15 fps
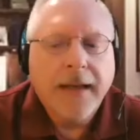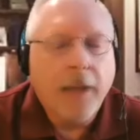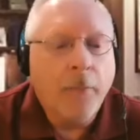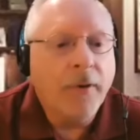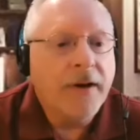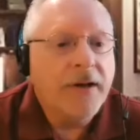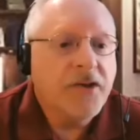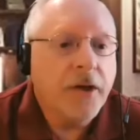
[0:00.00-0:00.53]
I
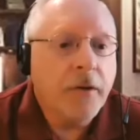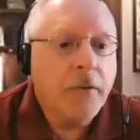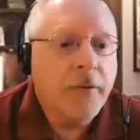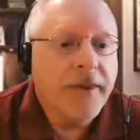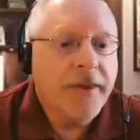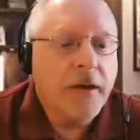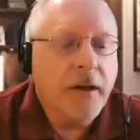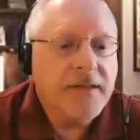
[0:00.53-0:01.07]
want to share it
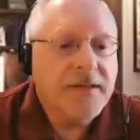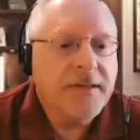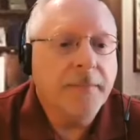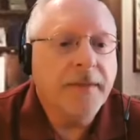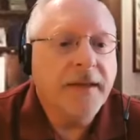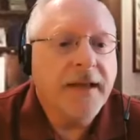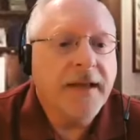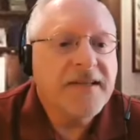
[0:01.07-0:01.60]
with y'all
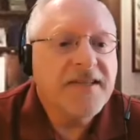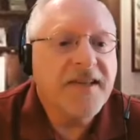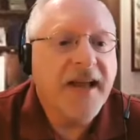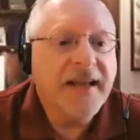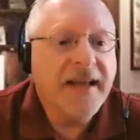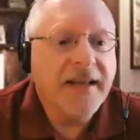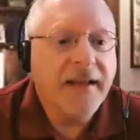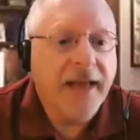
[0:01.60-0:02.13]
something
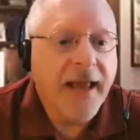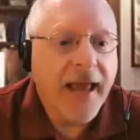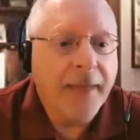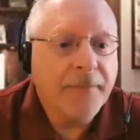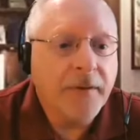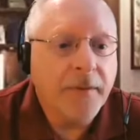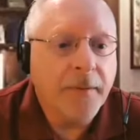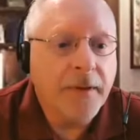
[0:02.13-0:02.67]
exciting that
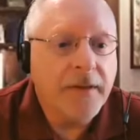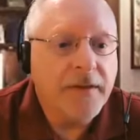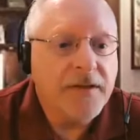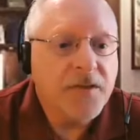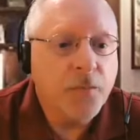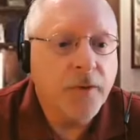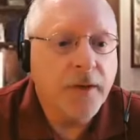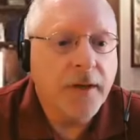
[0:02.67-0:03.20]
happened to me
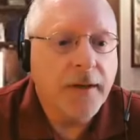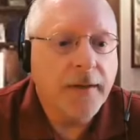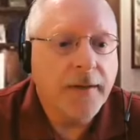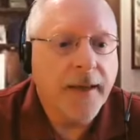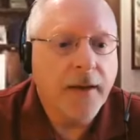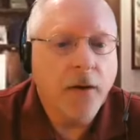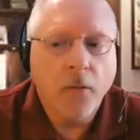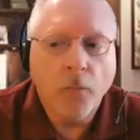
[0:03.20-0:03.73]
this week. And
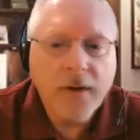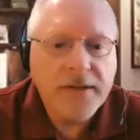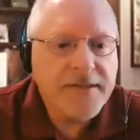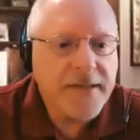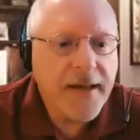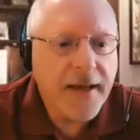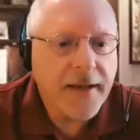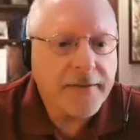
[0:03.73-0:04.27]
they go, what's
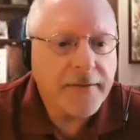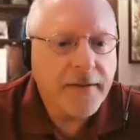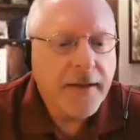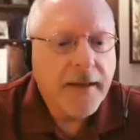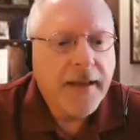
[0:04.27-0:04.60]
that?